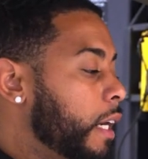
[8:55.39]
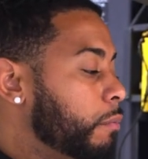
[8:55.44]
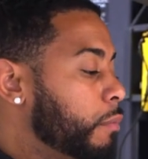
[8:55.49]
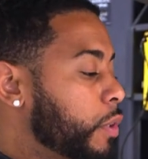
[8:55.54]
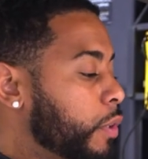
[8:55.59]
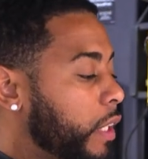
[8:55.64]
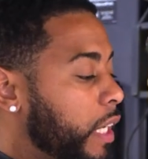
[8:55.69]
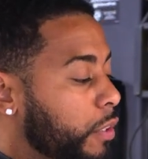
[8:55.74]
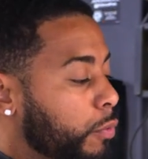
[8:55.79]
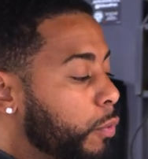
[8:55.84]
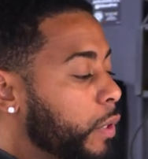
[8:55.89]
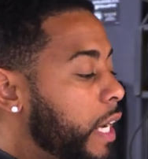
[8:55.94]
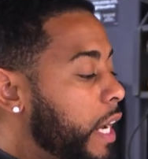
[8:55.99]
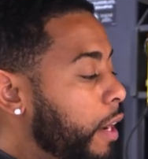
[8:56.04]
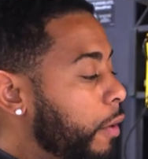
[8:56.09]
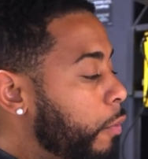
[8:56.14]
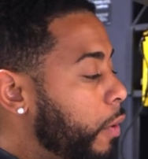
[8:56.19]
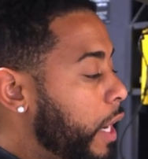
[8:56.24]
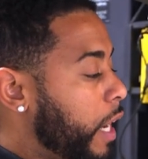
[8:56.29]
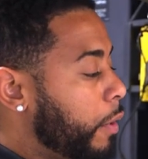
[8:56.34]
So that's what
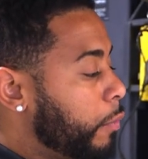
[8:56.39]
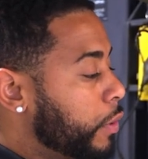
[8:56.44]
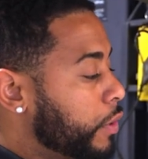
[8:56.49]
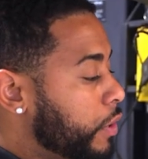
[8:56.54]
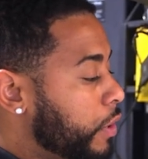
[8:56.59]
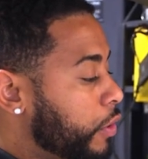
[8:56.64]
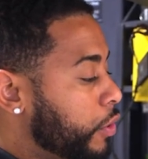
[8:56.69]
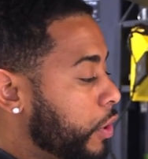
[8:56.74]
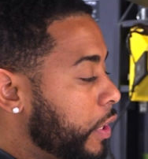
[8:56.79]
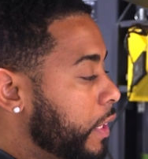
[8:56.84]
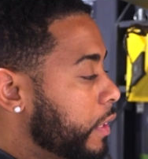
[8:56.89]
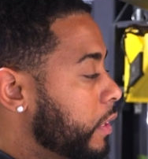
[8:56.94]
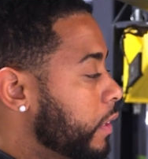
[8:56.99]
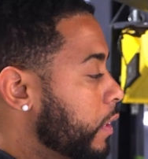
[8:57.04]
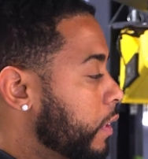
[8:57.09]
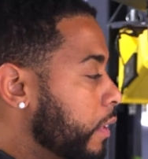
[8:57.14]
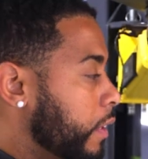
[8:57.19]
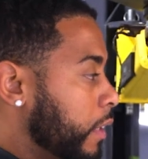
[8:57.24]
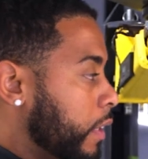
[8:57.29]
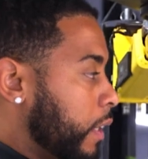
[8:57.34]
I would
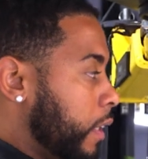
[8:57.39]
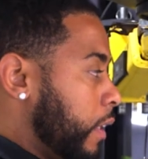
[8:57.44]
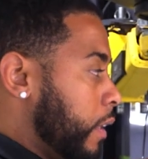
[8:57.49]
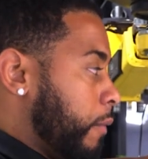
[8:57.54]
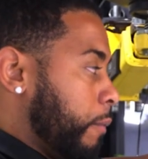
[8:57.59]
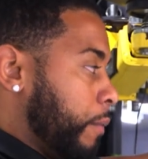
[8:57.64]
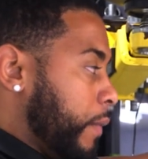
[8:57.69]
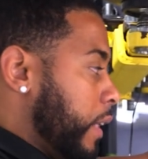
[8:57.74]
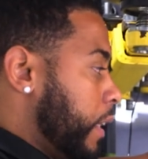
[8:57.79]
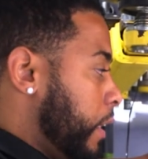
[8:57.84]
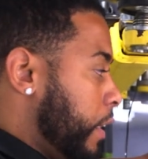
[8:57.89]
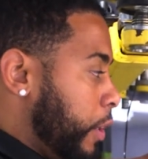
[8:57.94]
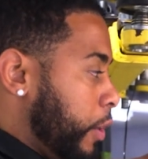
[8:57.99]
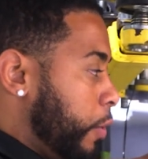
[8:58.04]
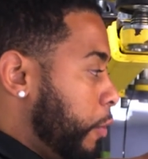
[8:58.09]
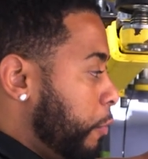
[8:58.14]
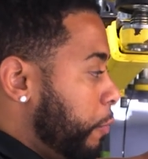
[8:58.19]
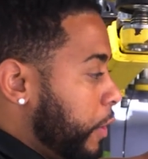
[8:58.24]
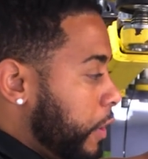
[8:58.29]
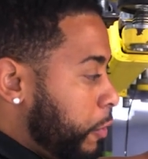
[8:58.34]
suggest. You
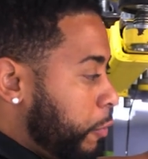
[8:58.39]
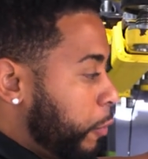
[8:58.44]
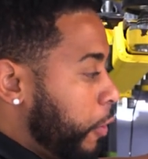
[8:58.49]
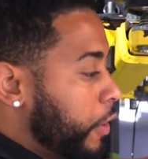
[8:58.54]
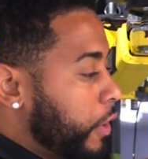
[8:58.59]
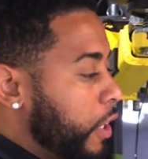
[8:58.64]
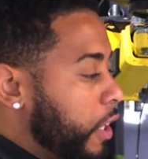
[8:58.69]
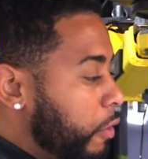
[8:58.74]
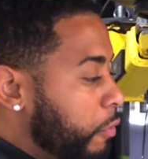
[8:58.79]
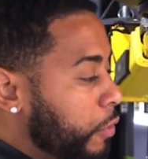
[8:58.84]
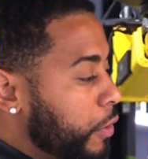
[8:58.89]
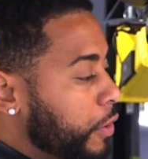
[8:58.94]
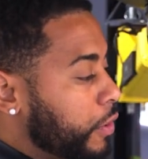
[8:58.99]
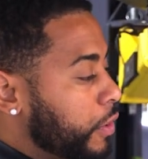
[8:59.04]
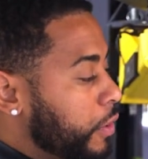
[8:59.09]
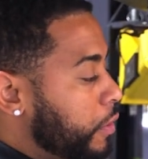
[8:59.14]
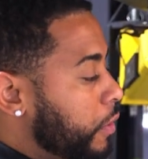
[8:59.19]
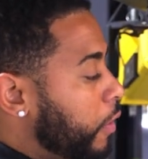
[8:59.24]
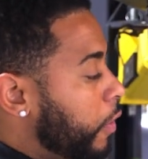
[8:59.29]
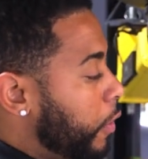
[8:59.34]
know, if these front
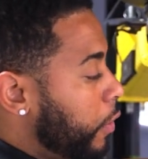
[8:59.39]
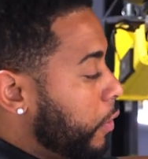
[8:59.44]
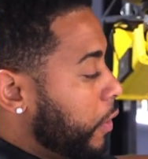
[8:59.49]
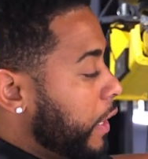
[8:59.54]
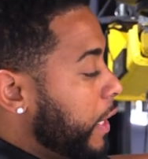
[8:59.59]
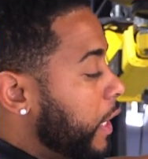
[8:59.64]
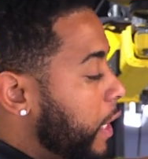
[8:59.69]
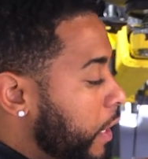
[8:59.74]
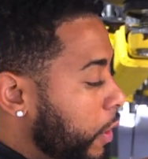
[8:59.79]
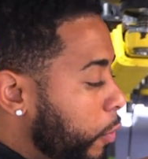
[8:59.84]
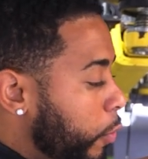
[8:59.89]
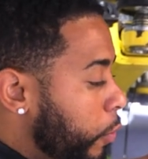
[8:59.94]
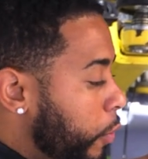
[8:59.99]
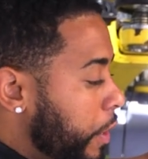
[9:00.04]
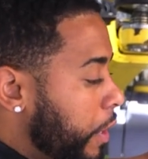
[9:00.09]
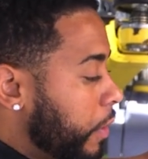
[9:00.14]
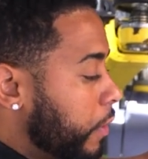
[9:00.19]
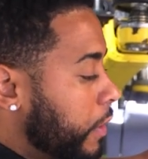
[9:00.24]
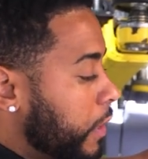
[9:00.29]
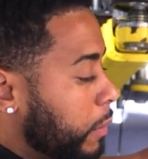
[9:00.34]
covers are leaking
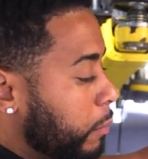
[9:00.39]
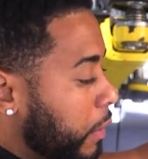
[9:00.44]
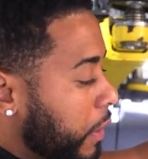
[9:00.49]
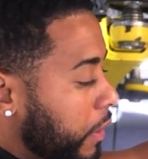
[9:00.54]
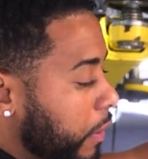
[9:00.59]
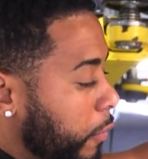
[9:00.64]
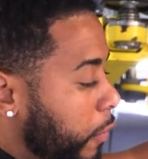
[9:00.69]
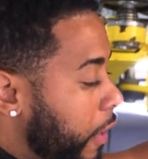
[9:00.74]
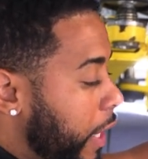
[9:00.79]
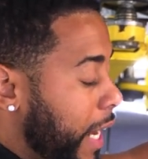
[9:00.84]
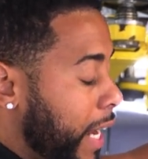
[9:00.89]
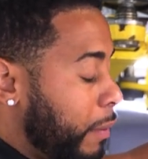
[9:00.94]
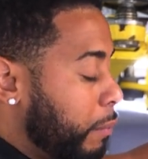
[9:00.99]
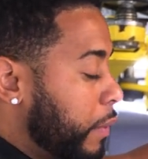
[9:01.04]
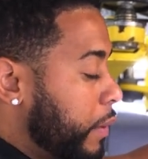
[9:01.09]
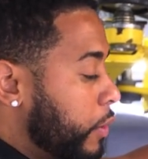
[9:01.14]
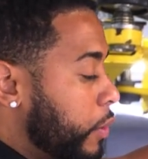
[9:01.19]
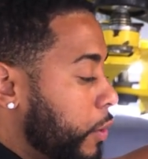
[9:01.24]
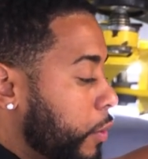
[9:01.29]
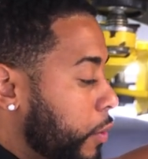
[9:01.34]
oil, typically what will
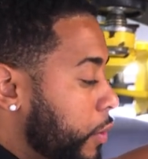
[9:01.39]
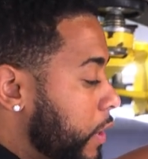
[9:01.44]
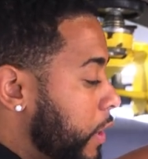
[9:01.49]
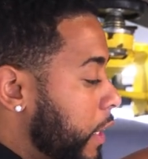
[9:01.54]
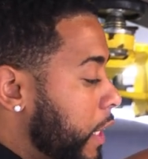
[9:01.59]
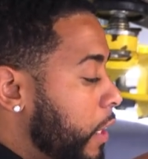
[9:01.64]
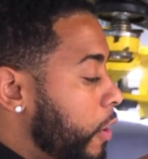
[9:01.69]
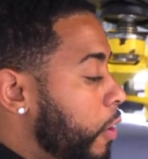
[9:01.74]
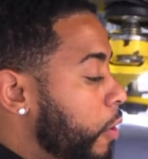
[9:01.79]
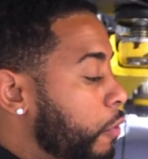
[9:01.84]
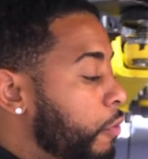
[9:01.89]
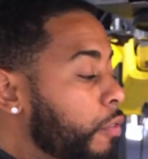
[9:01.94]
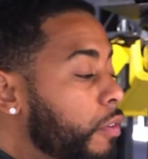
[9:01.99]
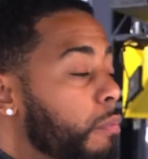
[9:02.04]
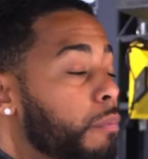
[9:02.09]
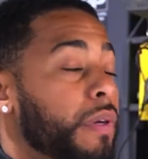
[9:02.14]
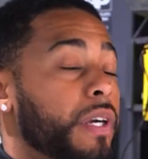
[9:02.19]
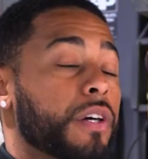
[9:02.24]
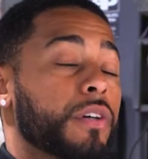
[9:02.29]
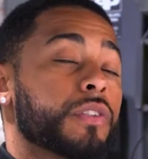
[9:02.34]
happen too is it get all over the
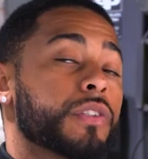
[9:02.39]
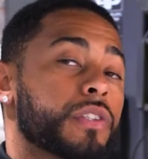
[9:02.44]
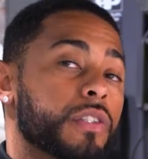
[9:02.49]
belt.